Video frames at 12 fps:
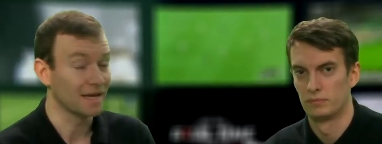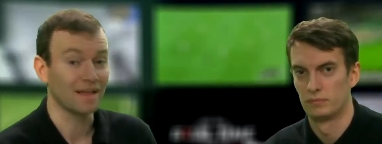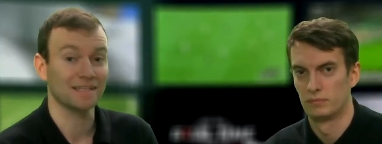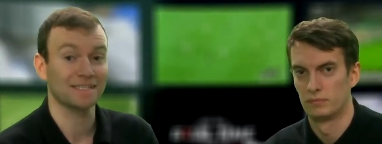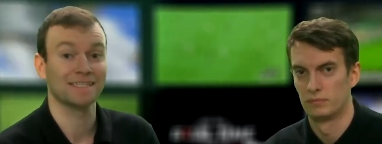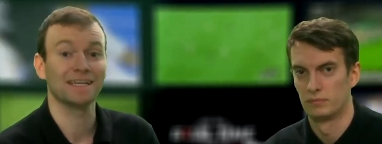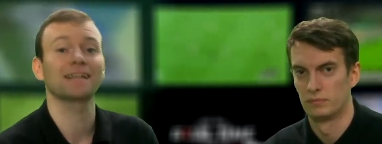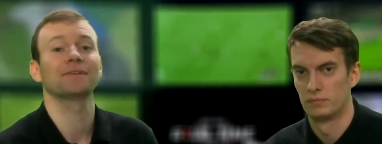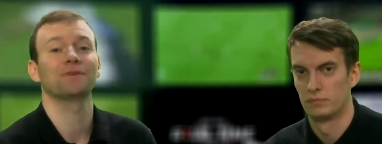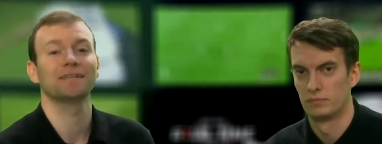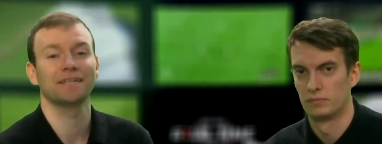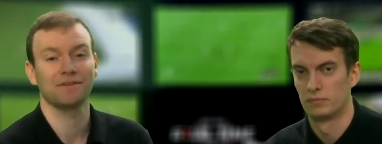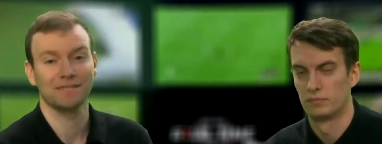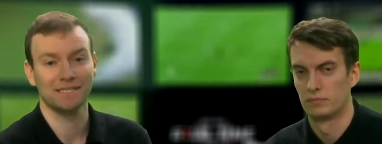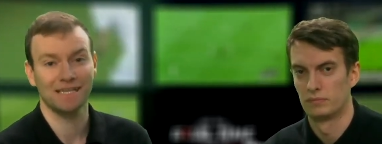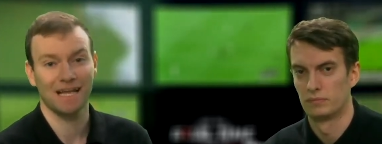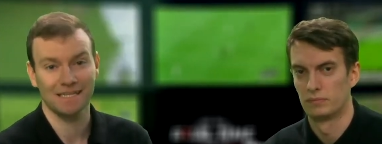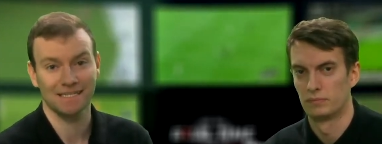Speaker 1: Yeah, that's exactly what he did on
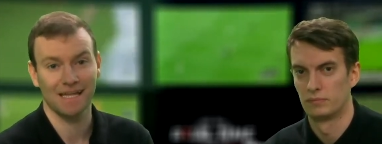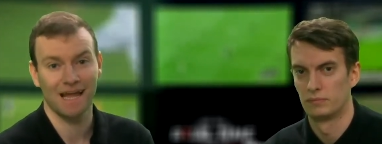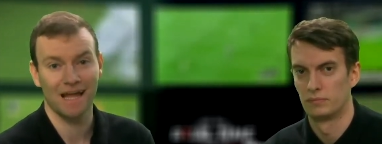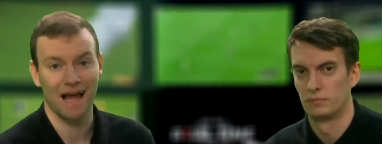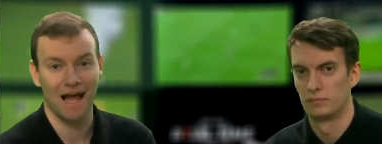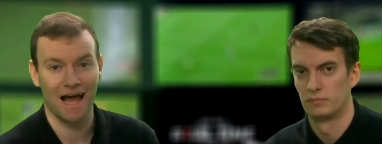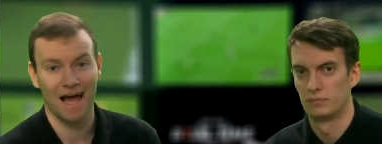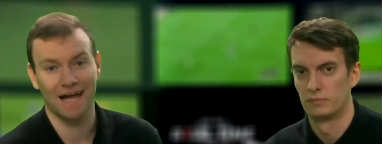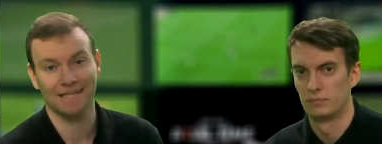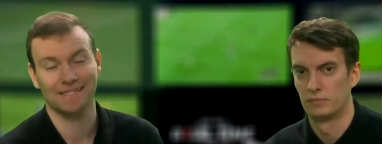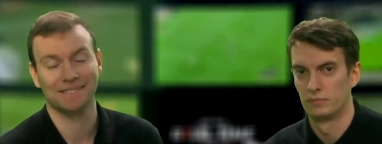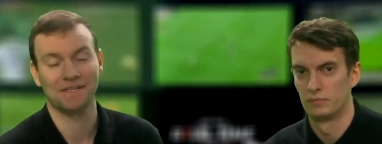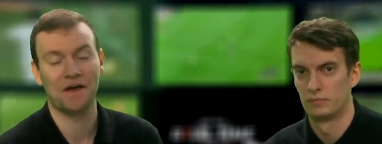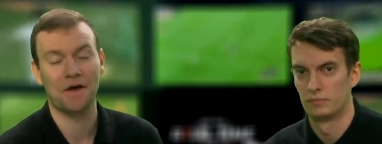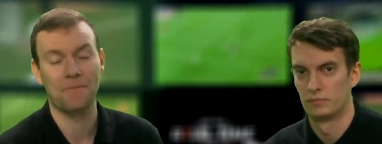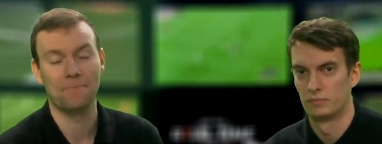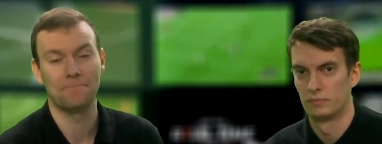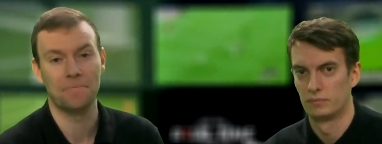Saturday at
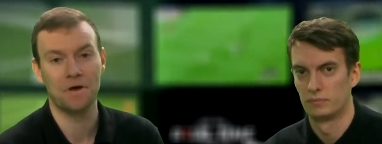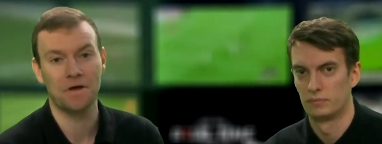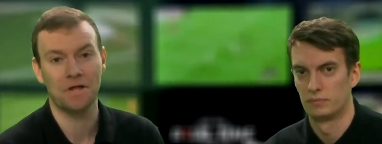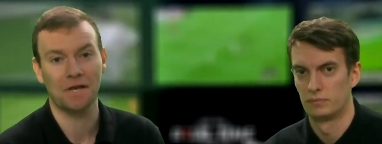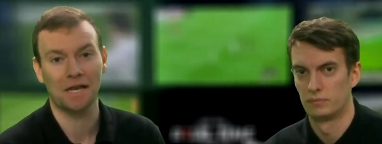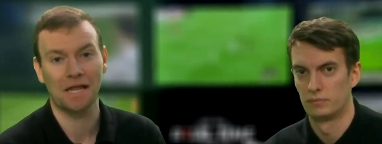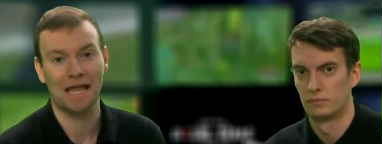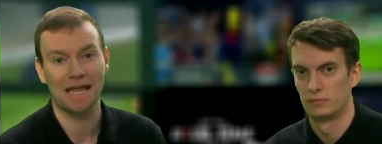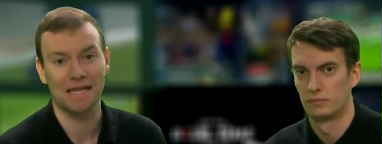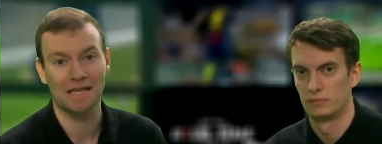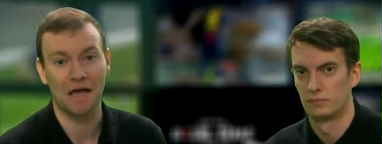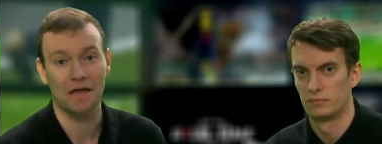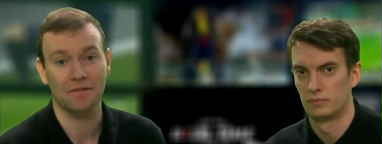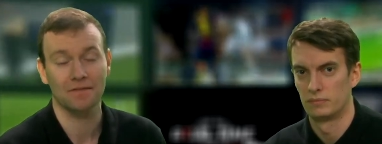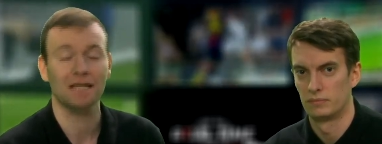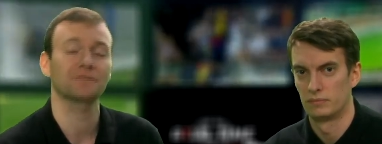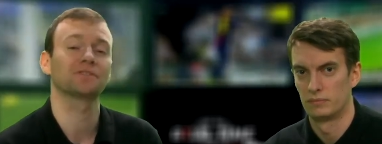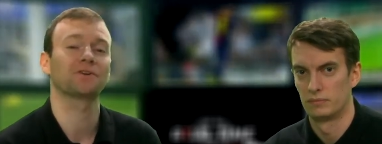uh, Burnley. Uh,
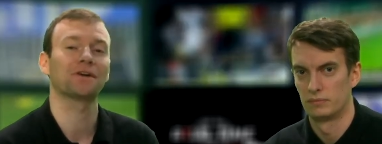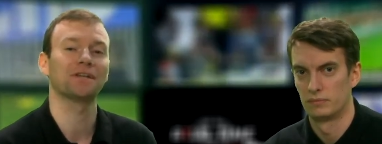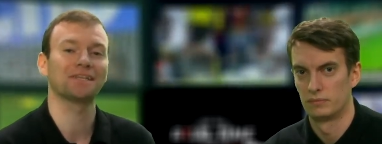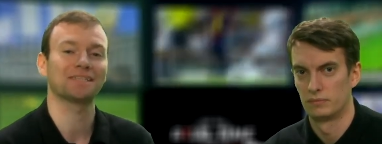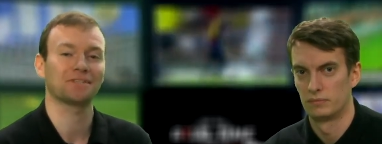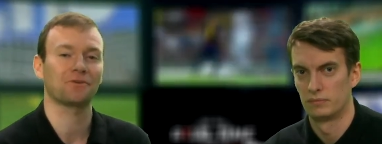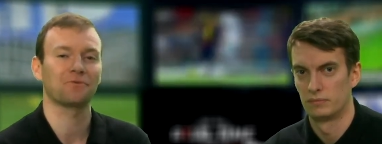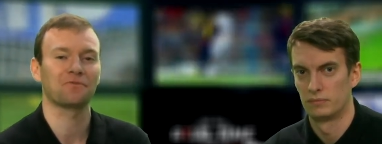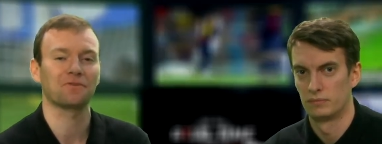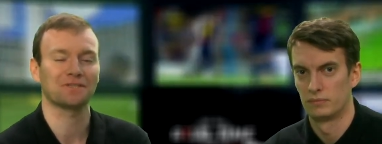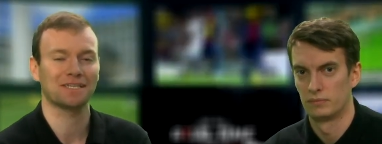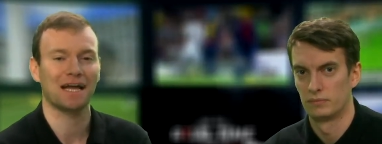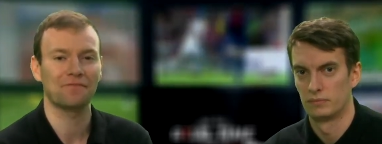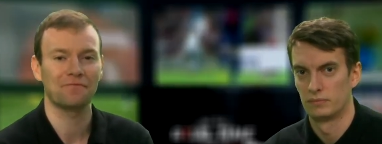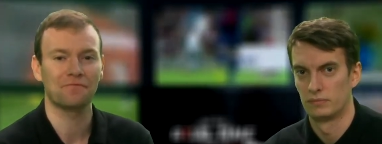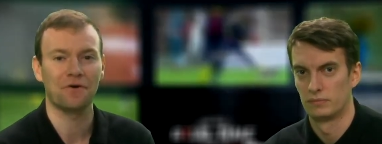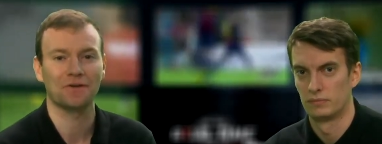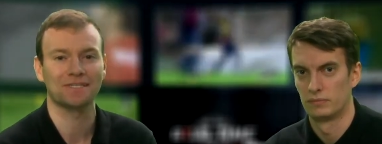thanks for joining us. That's all we've got time
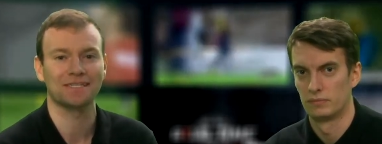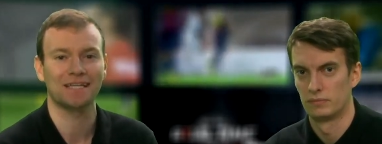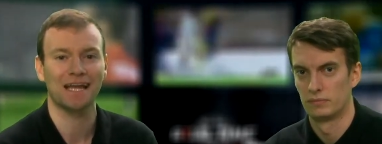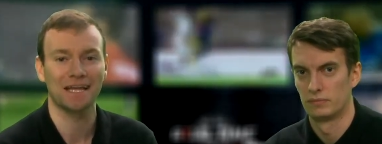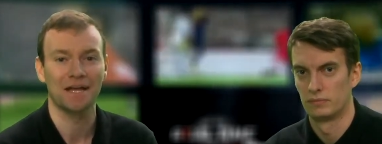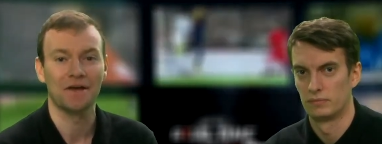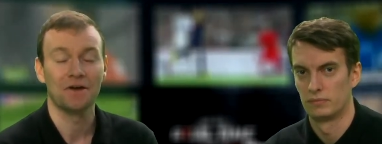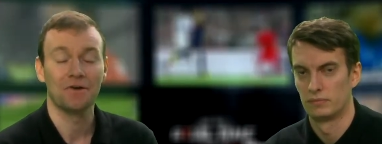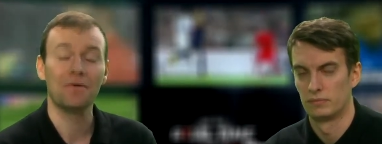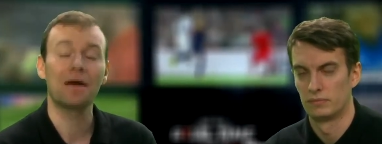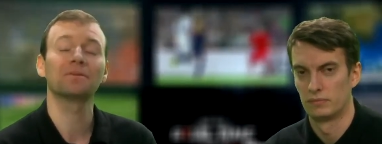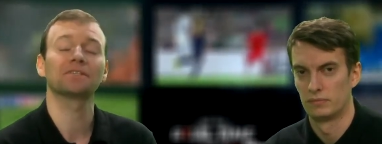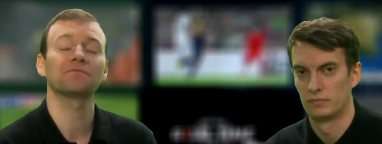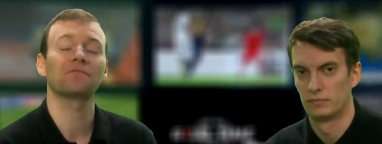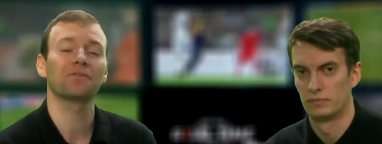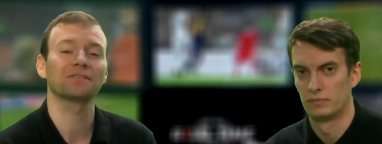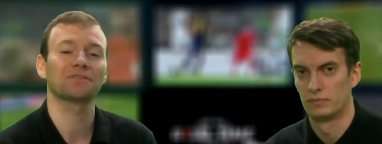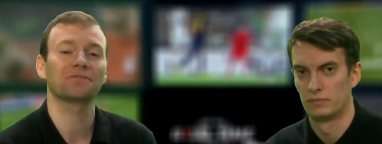for today. Remember to
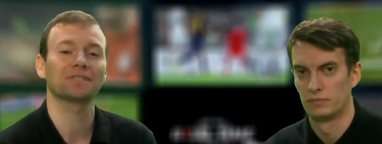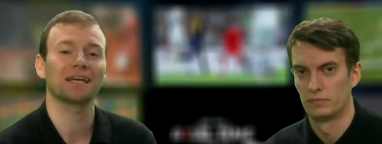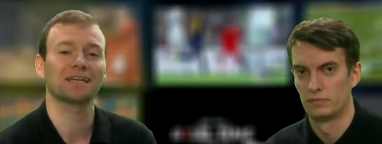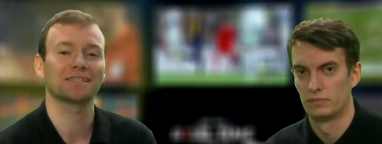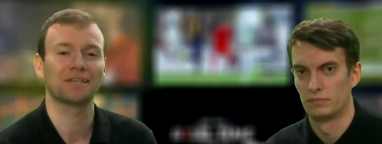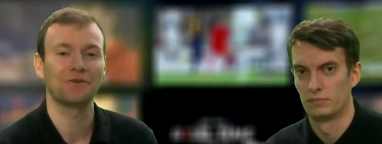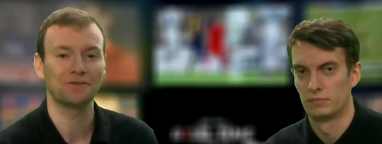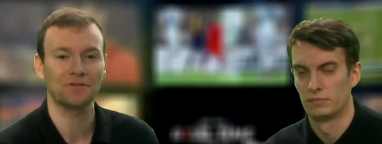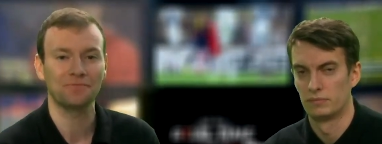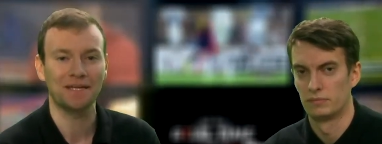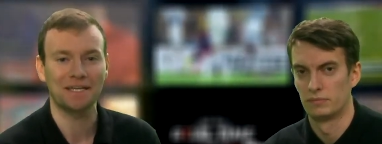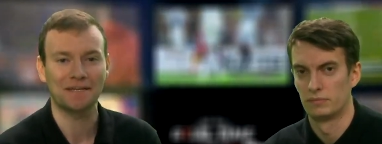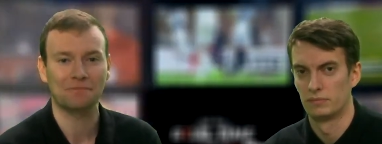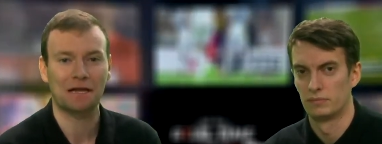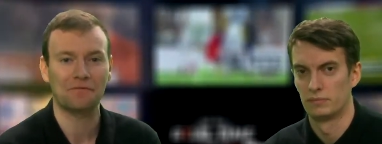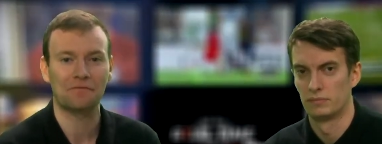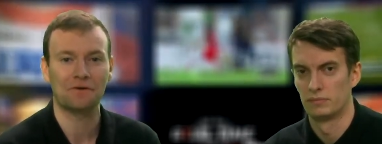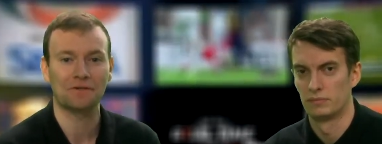follow us across our social media
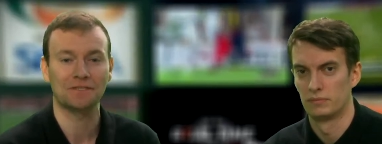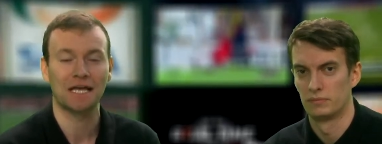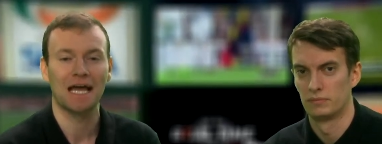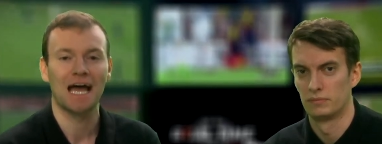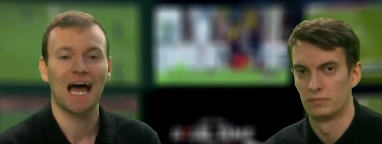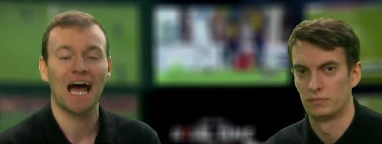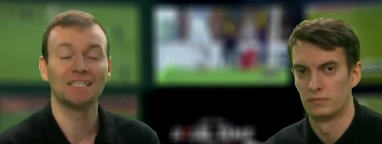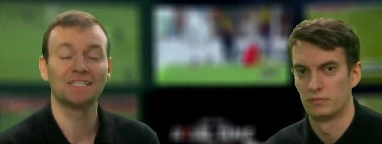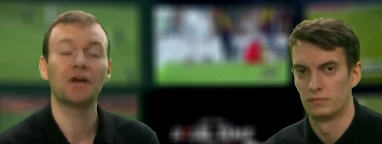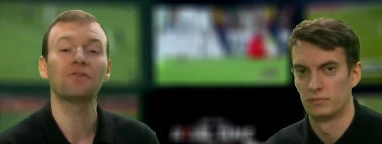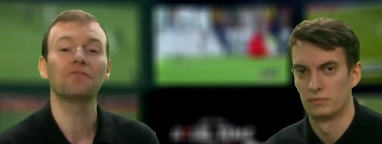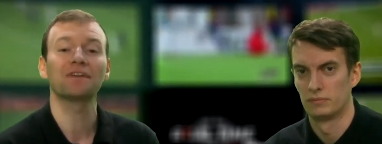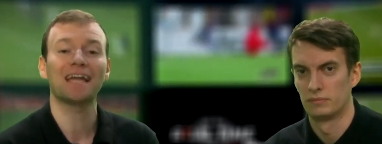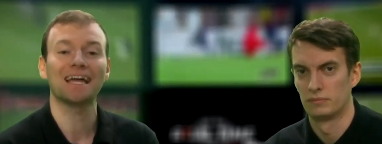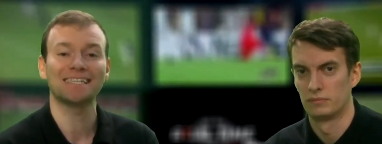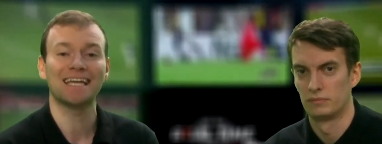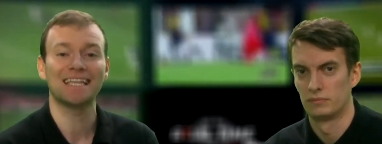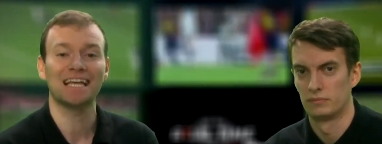platforms and don't
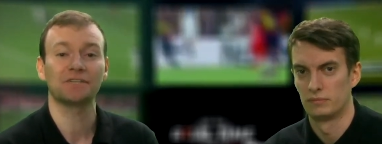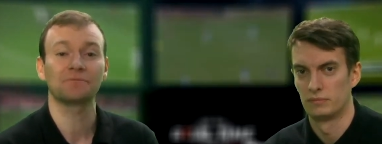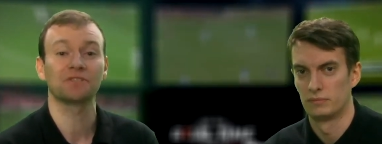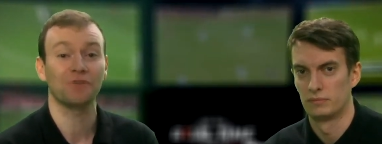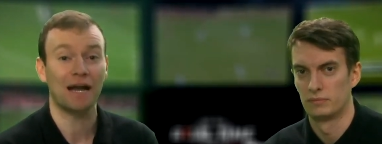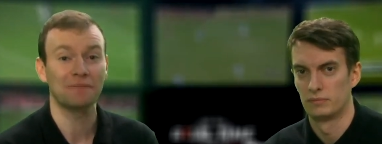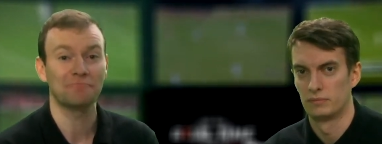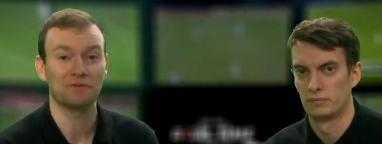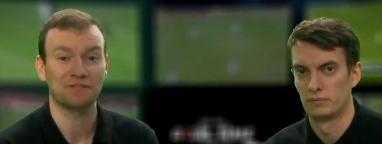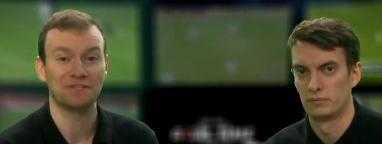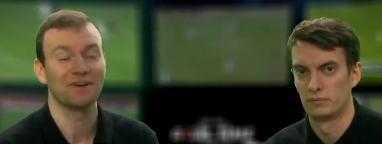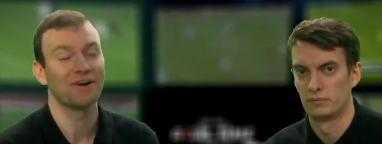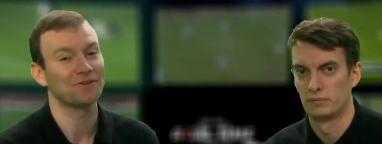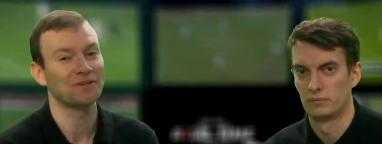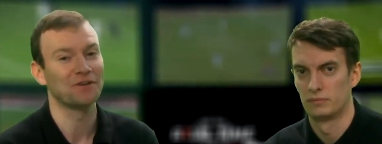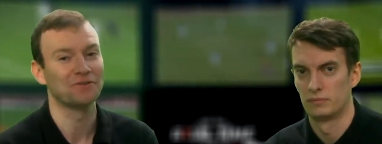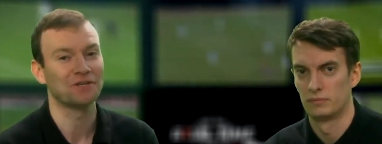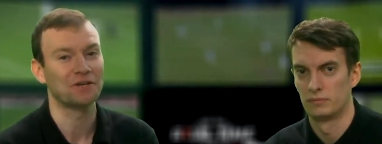forget to hit that subscribe button on
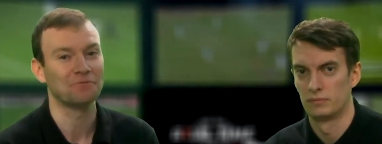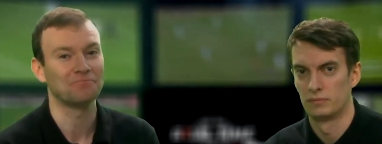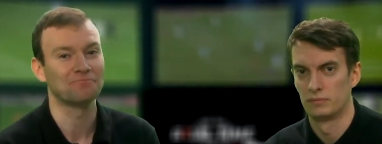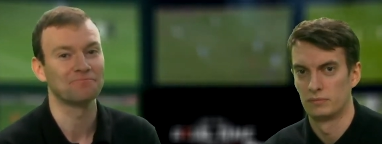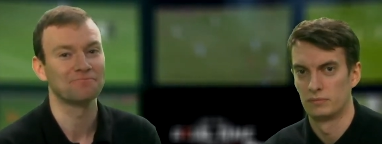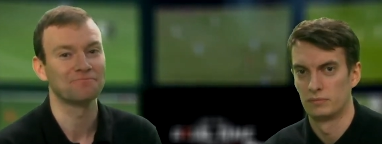YouTube.